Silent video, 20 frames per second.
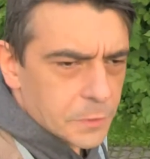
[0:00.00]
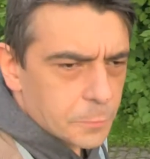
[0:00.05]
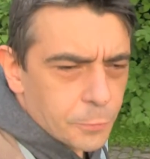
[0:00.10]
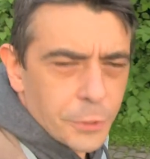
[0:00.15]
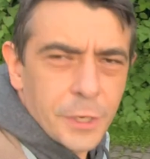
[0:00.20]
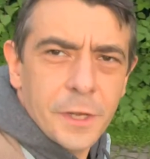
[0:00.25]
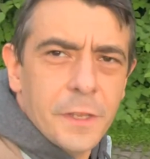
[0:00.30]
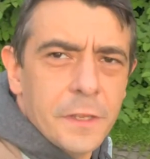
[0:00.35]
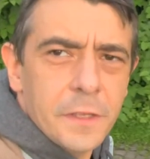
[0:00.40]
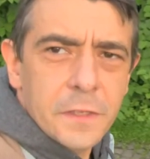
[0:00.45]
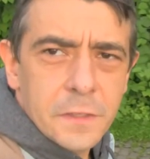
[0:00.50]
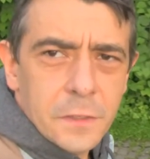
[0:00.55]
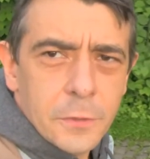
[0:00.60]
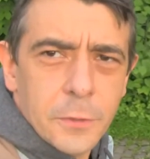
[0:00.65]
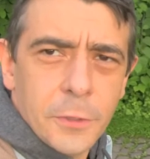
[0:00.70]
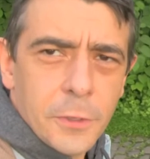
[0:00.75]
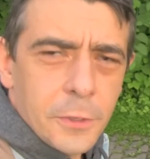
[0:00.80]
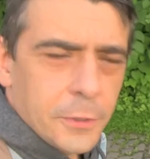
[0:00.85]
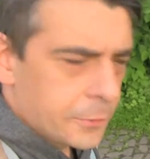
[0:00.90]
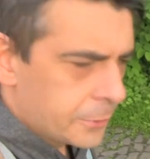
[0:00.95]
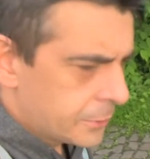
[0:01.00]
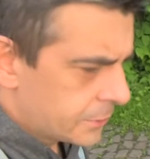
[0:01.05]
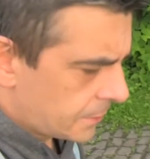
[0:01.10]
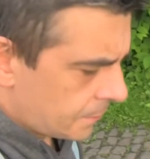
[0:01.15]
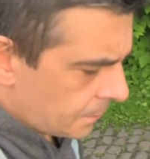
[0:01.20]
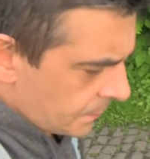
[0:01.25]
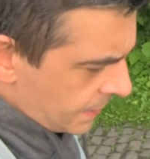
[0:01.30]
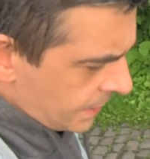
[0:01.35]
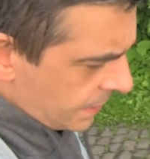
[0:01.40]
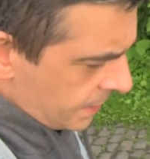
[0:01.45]
pretty easy to use.
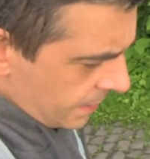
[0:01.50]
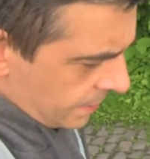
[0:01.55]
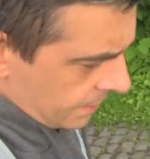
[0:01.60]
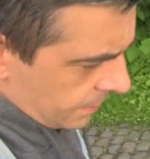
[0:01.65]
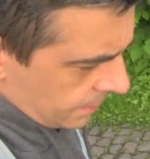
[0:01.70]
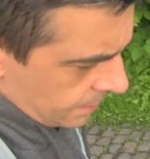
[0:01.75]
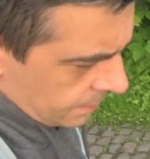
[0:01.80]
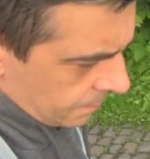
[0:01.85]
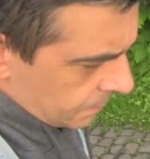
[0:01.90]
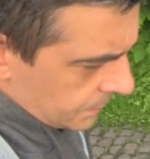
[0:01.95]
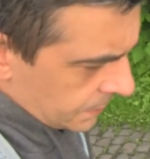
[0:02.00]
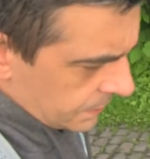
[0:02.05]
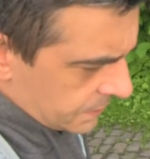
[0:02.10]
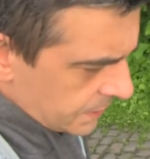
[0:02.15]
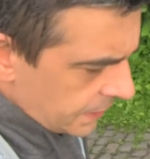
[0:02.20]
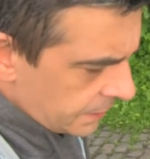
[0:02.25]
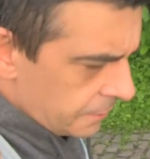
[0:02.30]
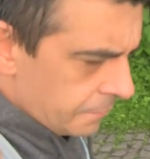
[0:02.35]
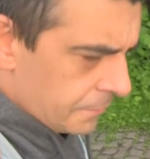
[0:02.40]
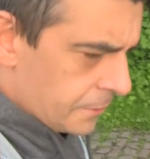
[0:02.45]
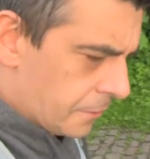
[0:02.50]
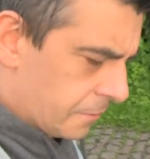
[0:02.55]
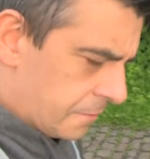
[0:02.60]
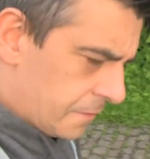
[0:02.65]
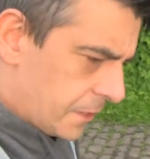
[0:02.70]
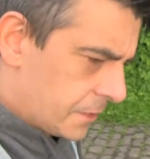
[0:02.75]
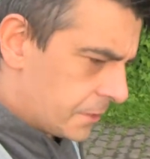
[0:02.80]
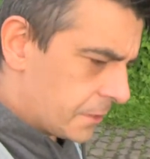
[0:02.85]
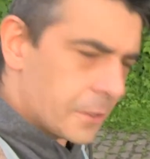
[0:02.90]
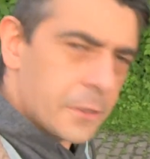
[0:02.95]
Inside of your
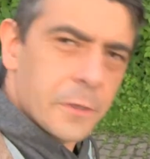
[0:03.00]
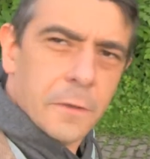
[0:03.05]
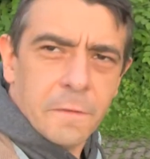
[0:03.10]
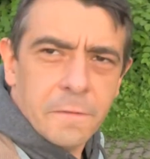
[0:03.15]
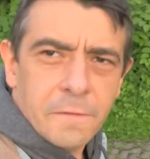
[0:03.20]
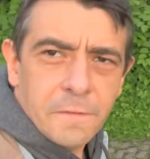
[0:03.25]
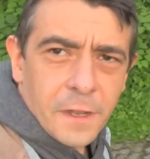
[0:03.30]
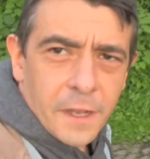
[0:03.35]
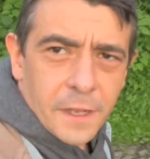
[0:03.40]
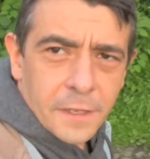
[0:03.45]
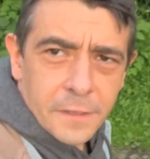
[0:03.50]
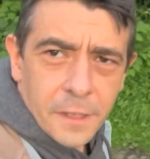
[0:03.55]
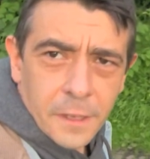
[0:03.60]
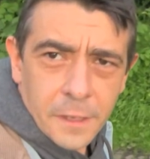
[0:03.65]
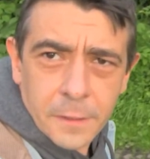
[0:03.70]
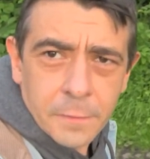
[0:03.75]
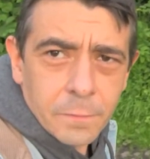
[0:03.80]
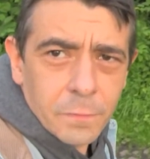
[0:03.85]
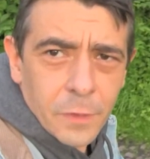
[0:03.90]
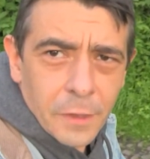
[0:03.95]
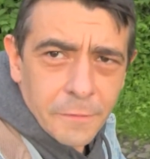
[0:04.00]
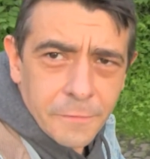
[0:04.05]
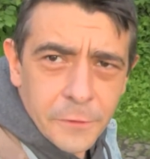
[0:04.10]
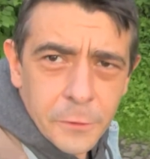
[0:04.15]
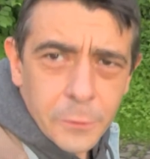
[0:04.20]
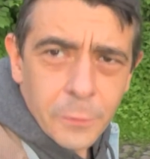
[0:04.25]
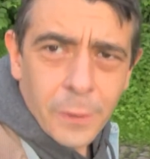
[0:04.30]
finder, you'll find a few